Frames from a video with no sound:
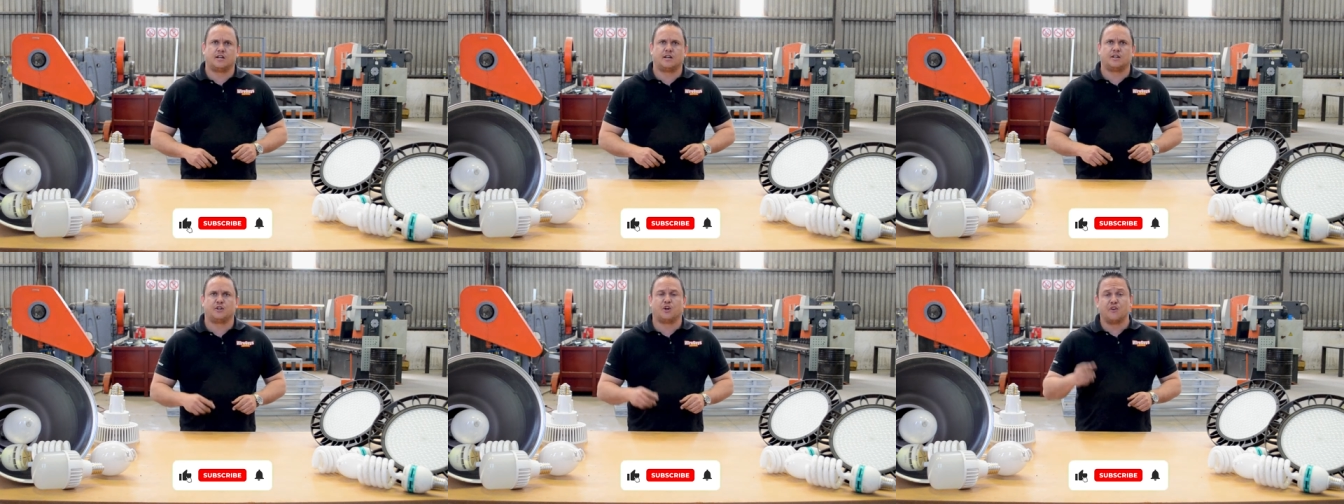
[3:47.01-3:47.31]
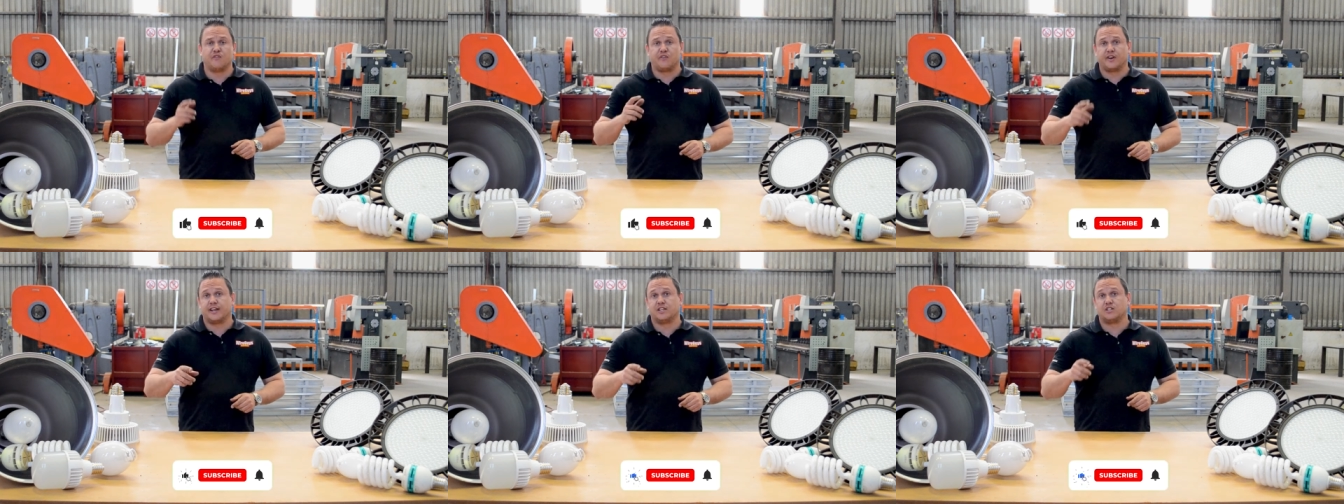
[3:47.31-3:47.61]

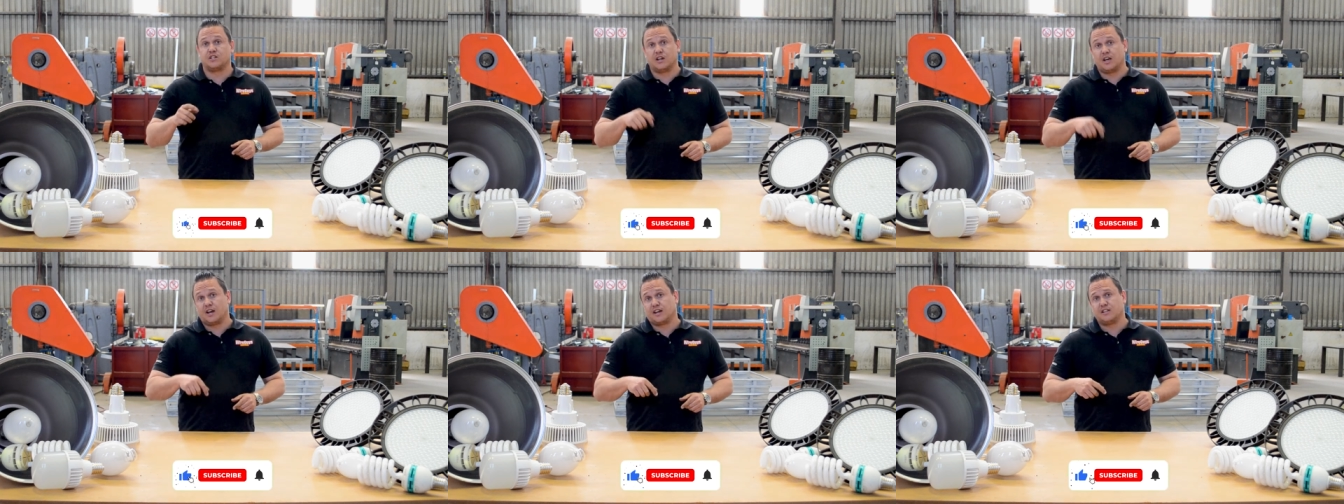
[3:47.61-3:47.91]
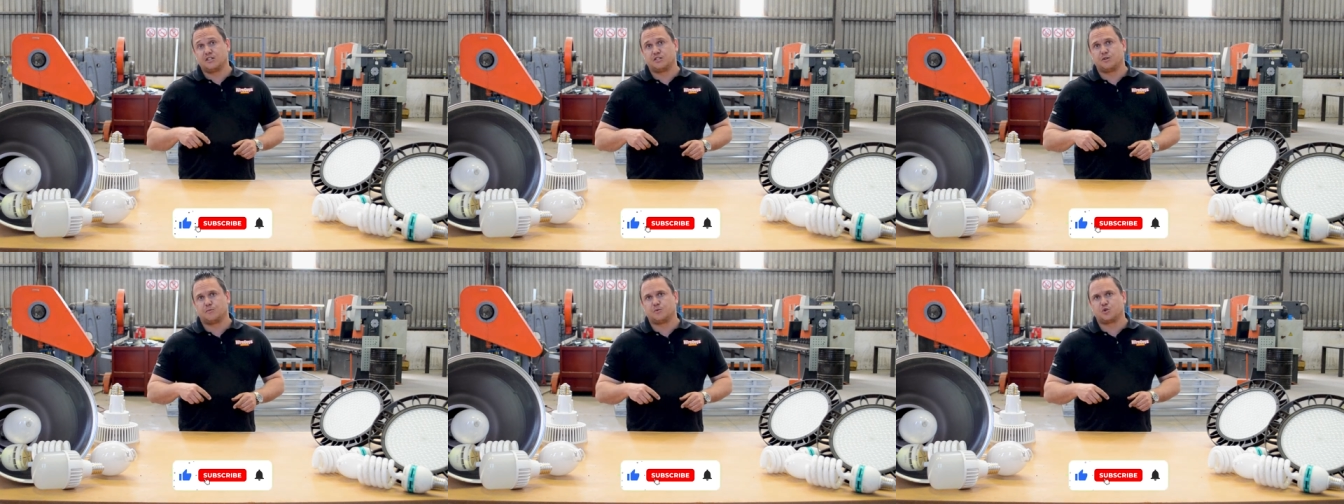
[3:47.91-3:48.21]
Don't forget to
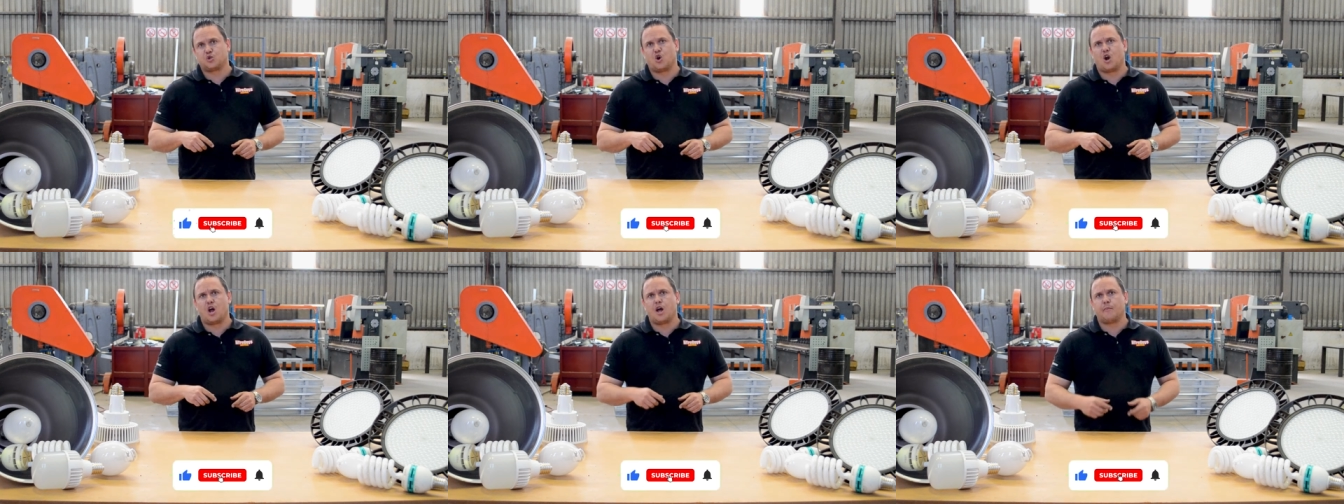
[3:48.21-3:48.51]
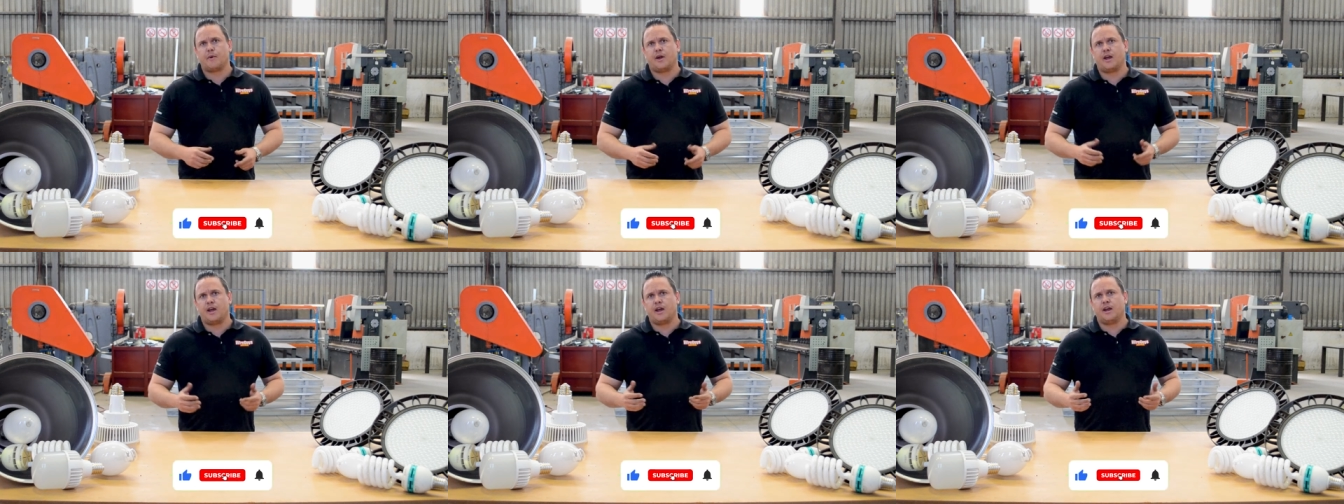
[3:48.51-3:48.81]
like and
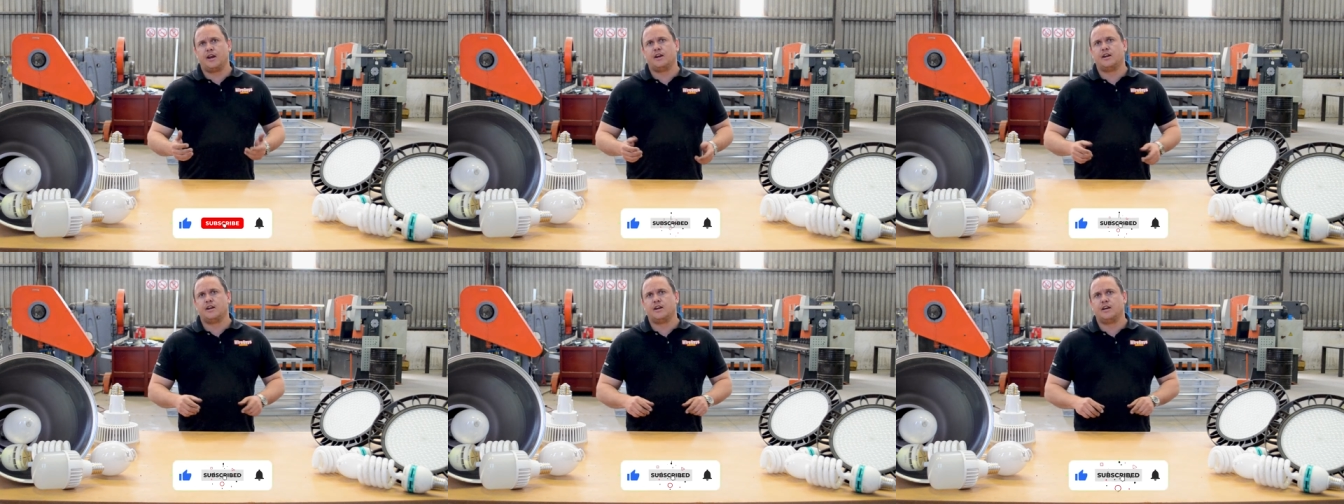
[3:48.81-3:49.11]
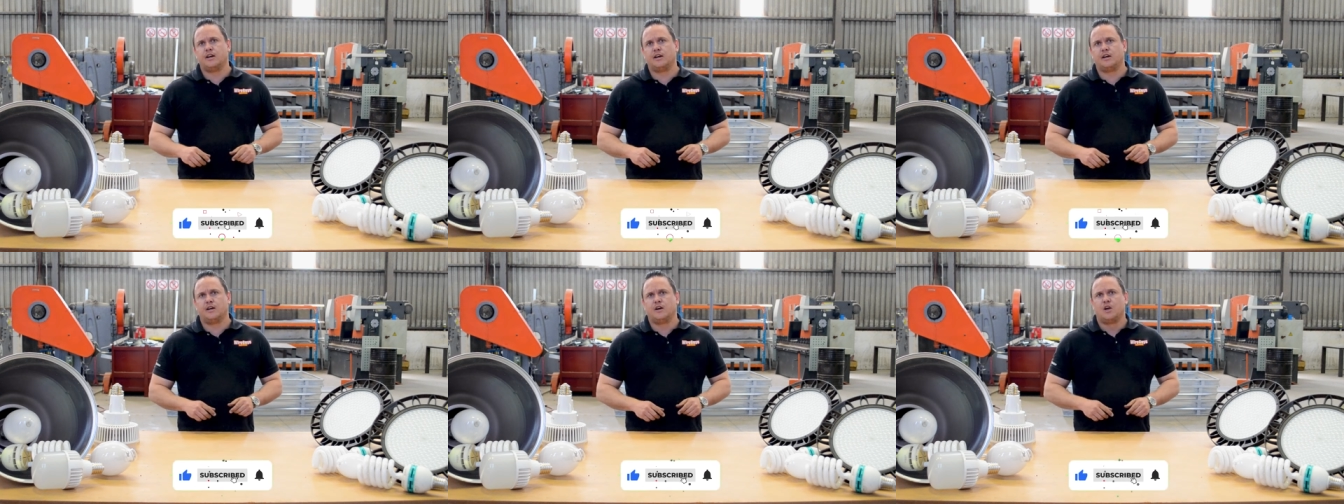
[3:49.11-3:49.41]
subscribe, and